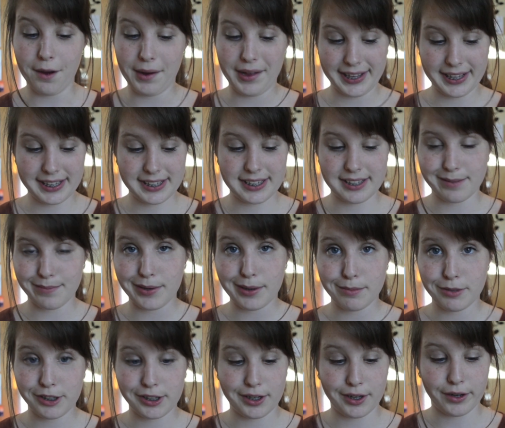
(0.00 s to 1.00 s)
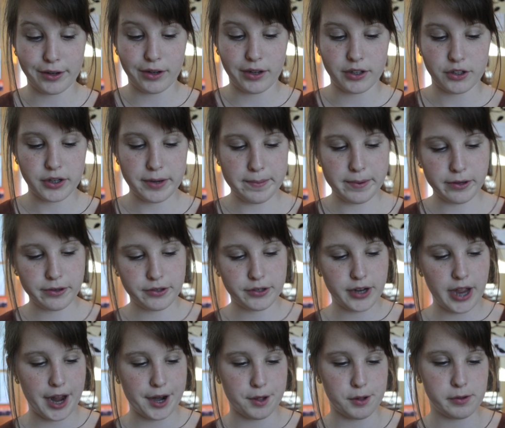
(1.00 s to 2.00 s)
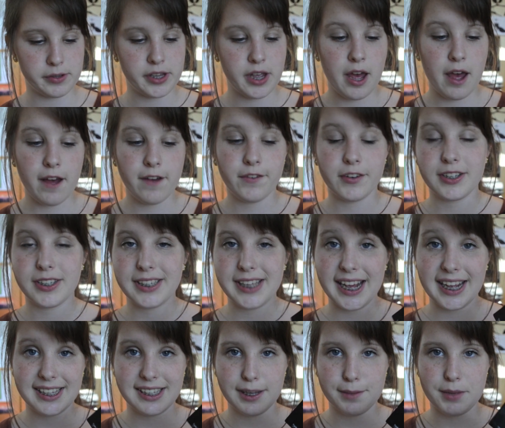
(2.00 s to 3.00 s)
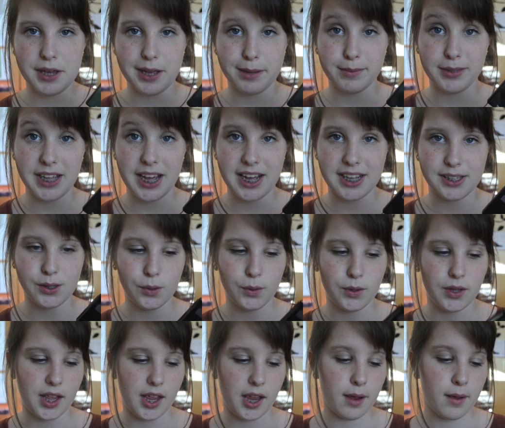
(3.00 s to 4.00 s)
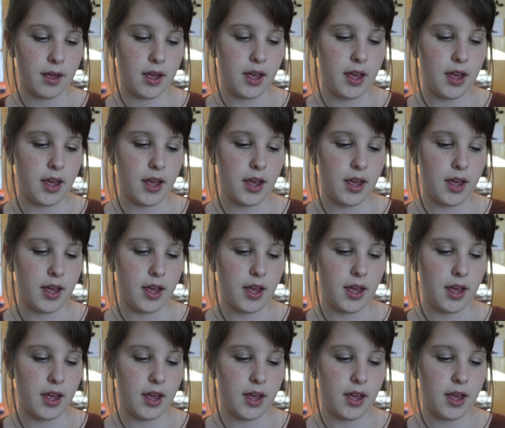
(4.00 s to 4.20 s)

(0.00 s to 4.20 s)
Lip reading: I guess that's what I'm just gonna call it. Triple shadows for sexy babes eyes only.